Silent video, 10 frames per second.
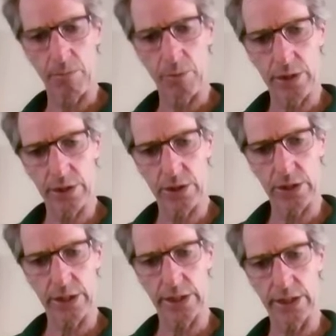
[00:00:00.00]
let's
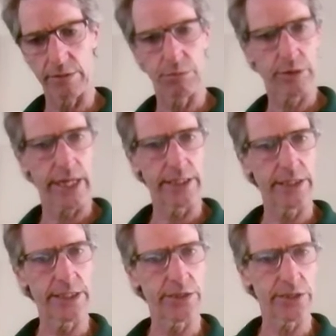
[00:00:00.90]
see, 10
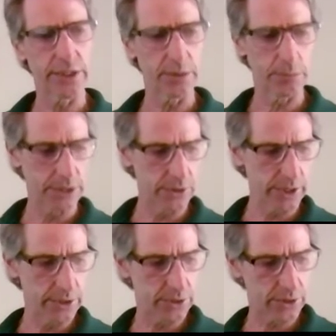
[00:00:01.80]
years in the
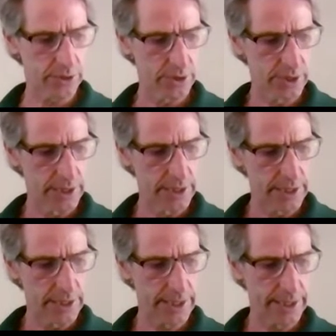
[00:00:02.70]
business,
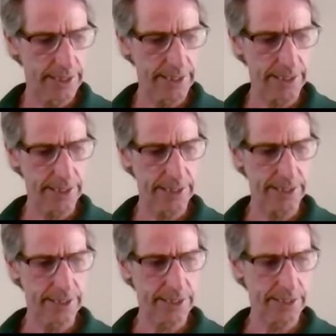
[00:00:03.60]

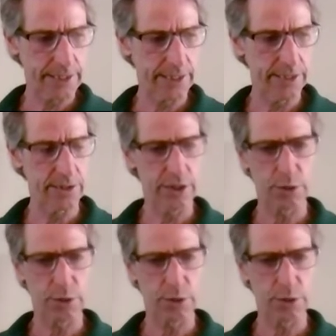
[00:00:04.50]
and this